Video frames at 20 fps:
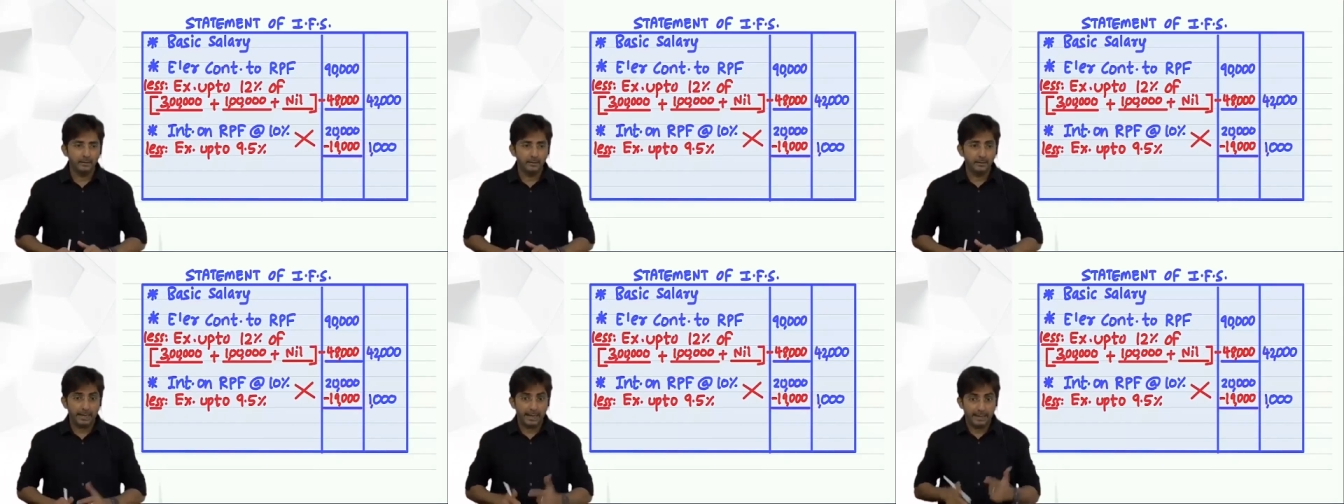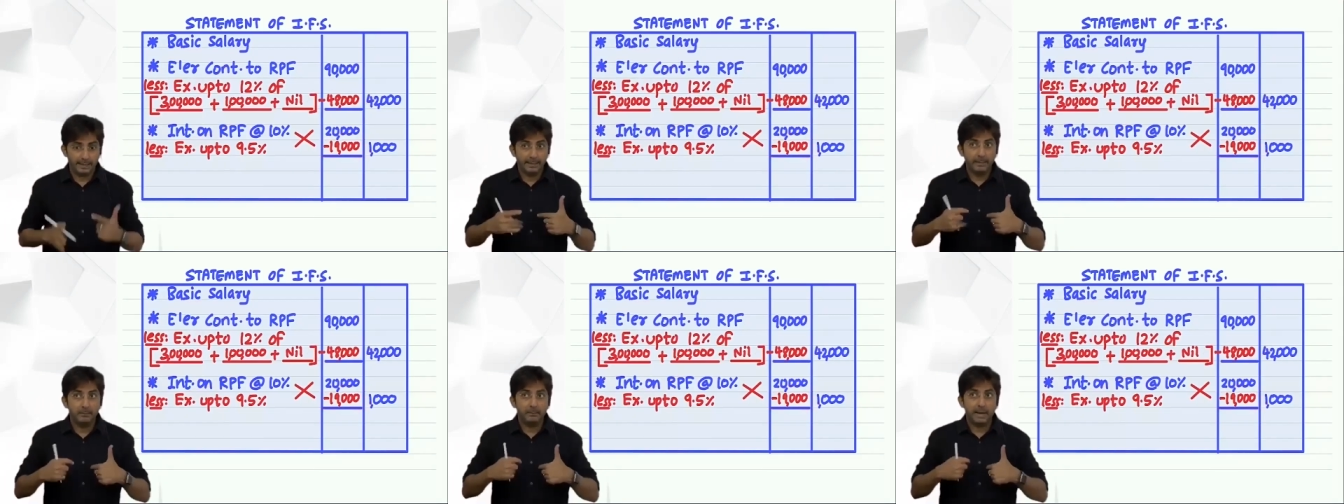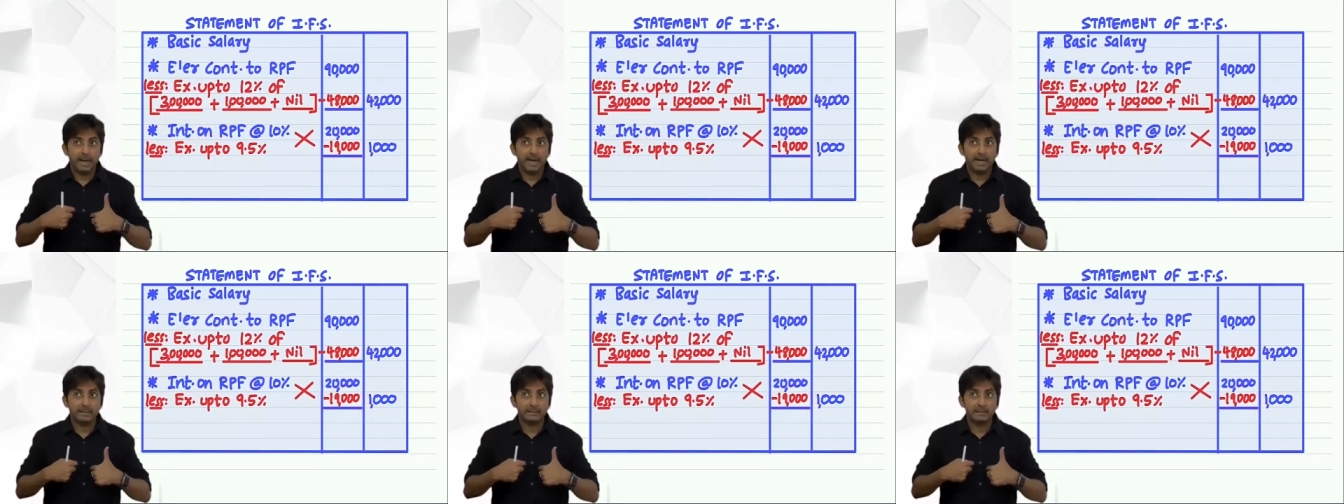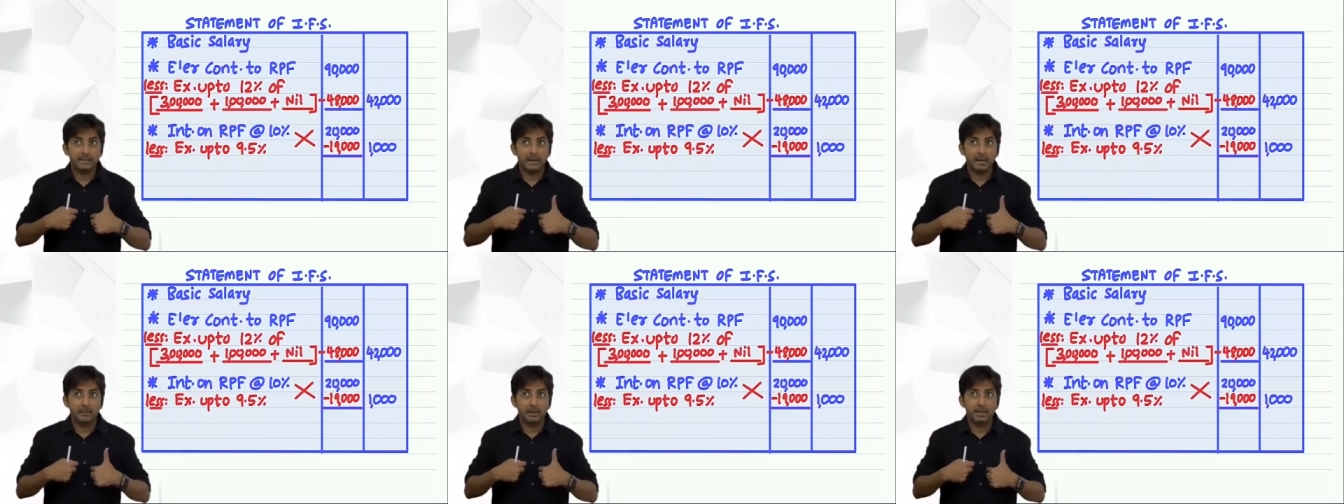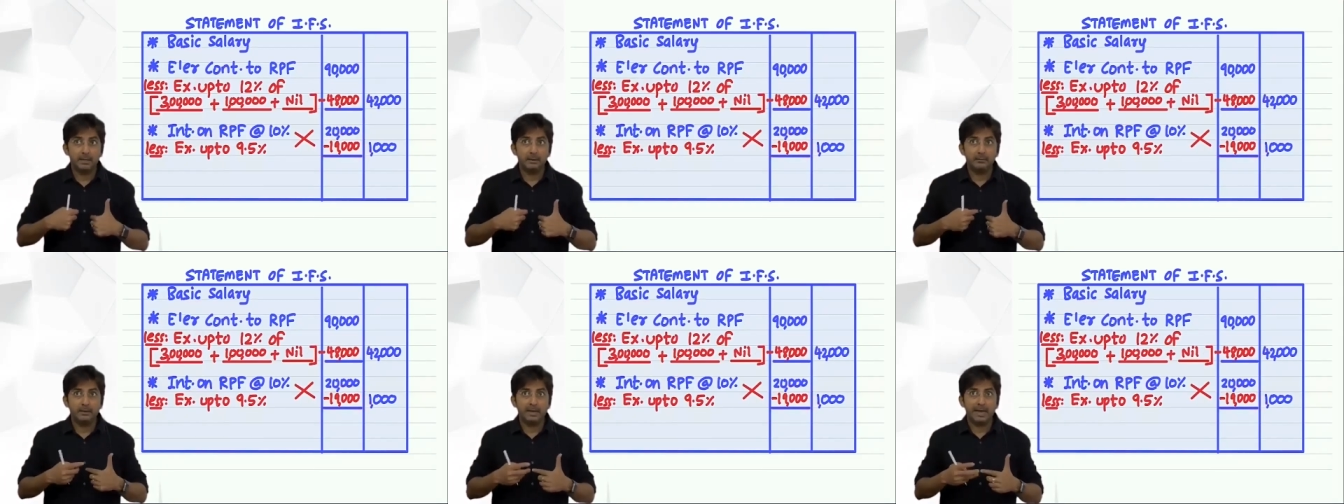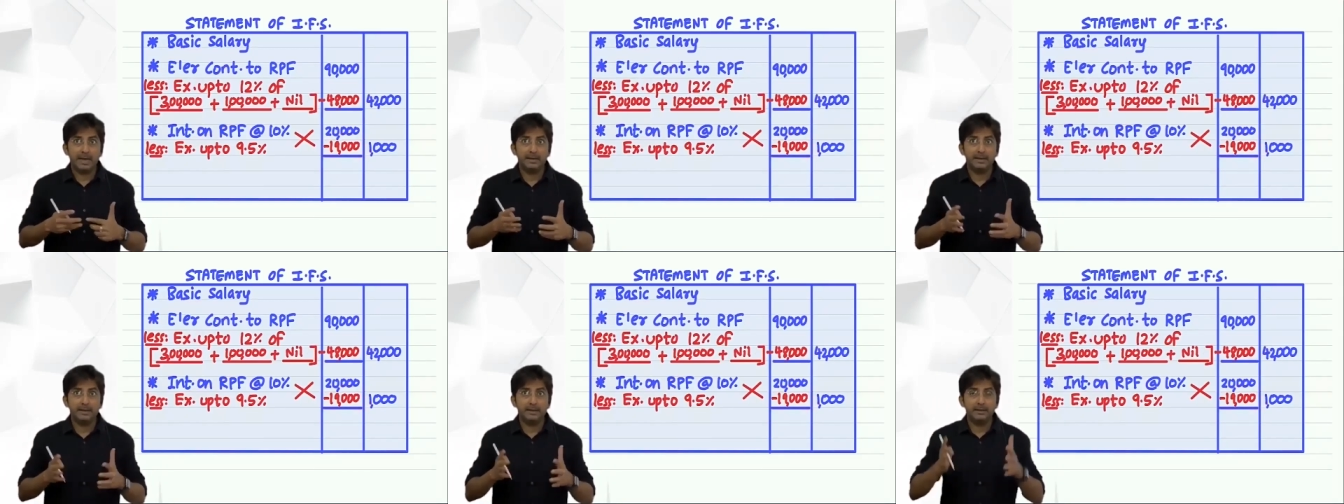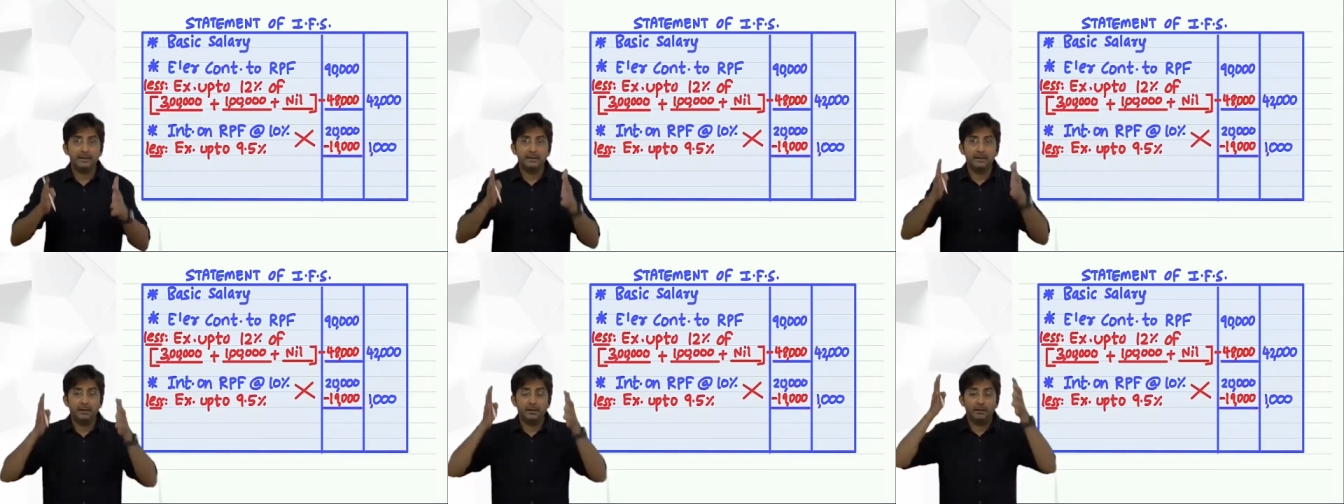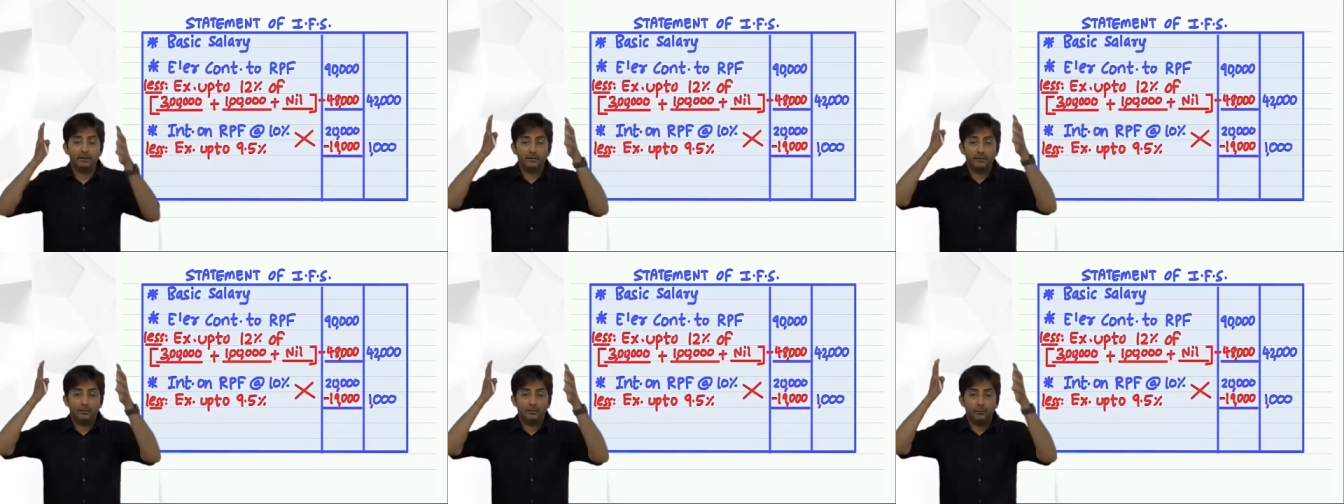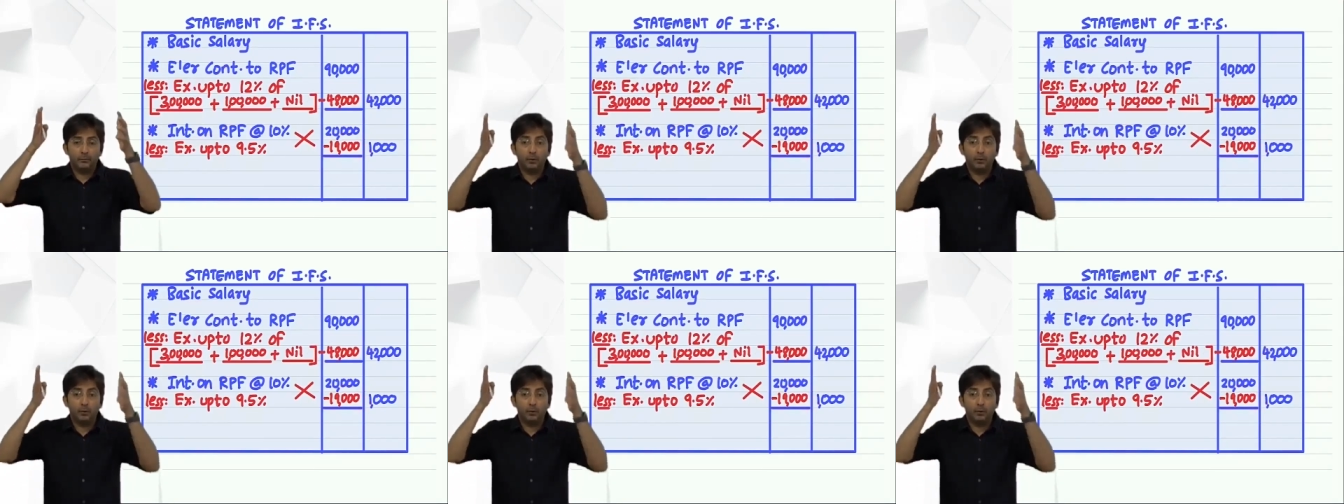And in my example, it will added in the